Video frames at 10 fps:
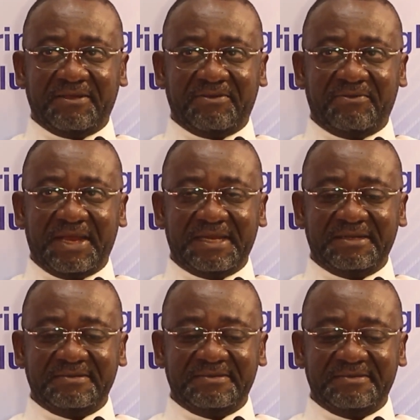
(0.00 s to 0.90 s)

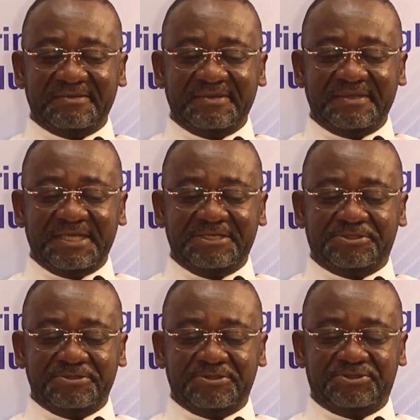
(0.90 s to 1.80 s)
When
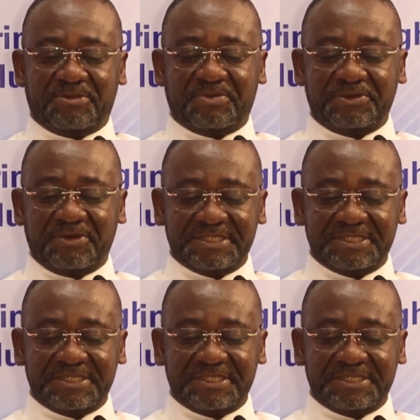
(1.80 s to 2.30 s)
issues drop on